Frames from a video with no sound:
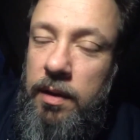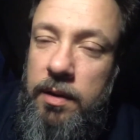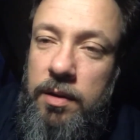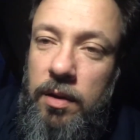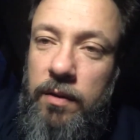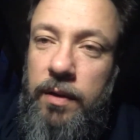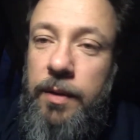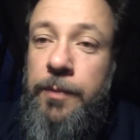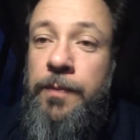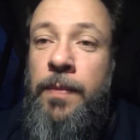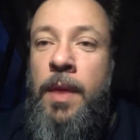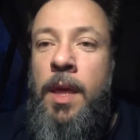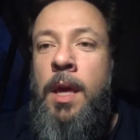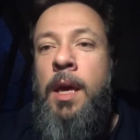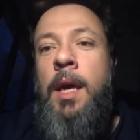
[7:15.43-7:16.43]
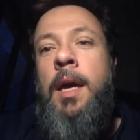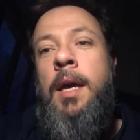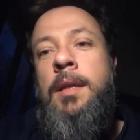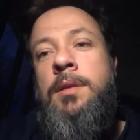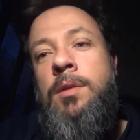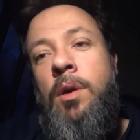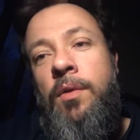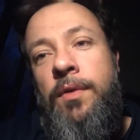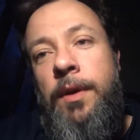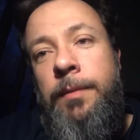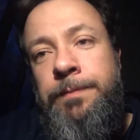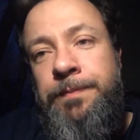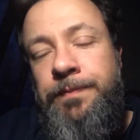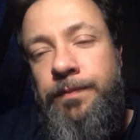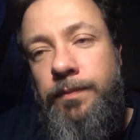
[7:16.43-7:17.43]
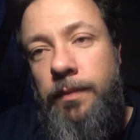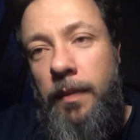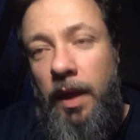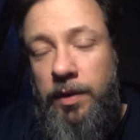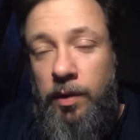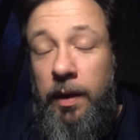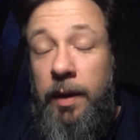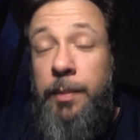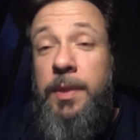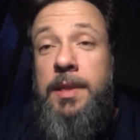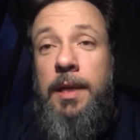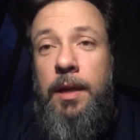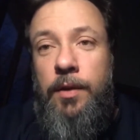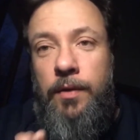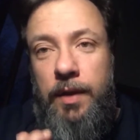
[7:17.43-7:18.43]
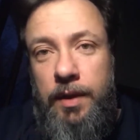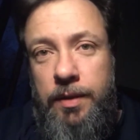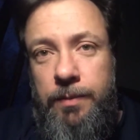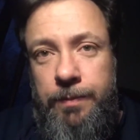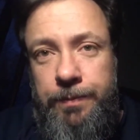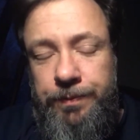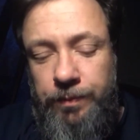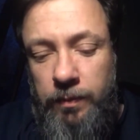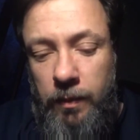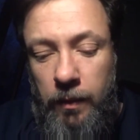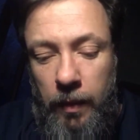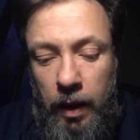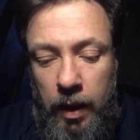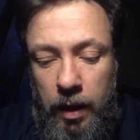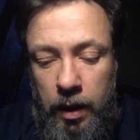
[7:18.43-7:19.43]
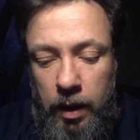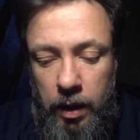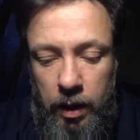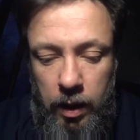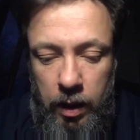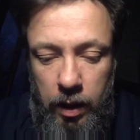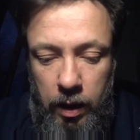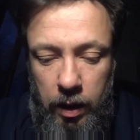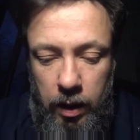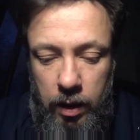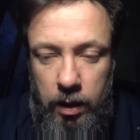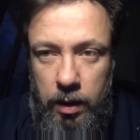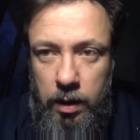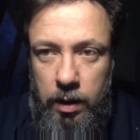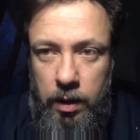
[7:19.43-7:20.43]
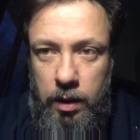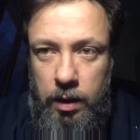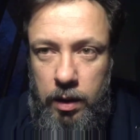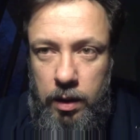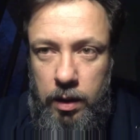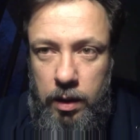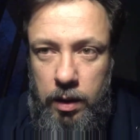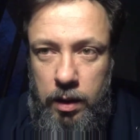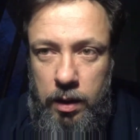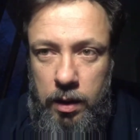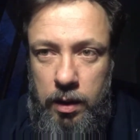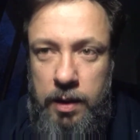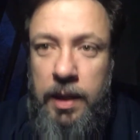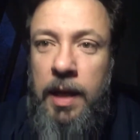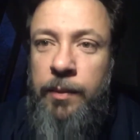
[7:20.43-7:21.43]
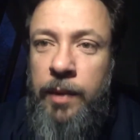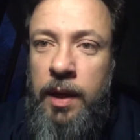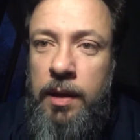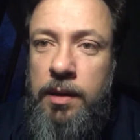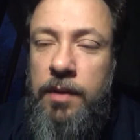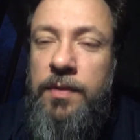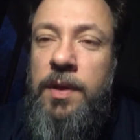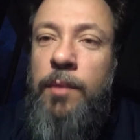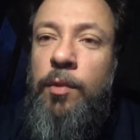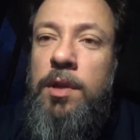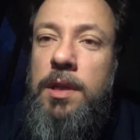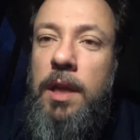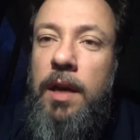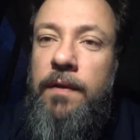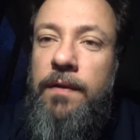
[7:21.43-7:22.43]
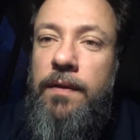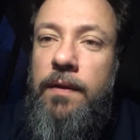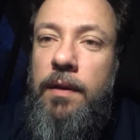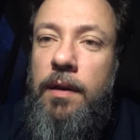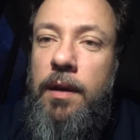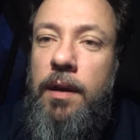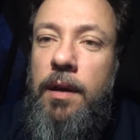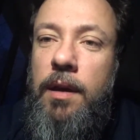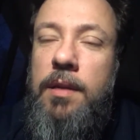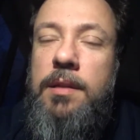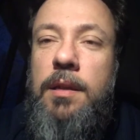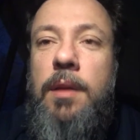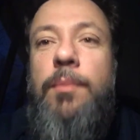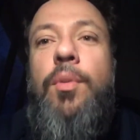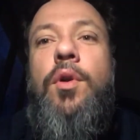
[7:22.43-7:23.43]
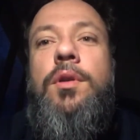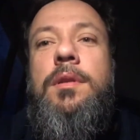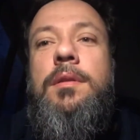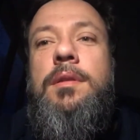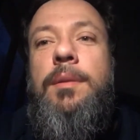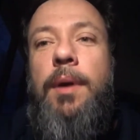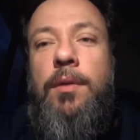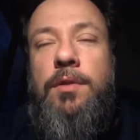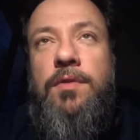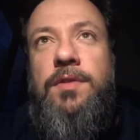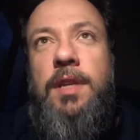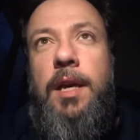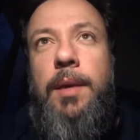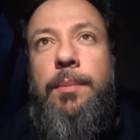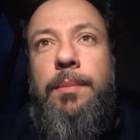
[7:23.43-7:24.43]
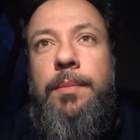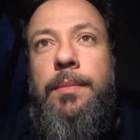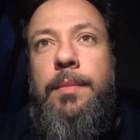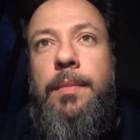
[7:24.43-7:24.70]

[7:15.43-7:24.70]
It's over. It's over. So let me tell you this. 10 minutes of someone's life is an important amount of time.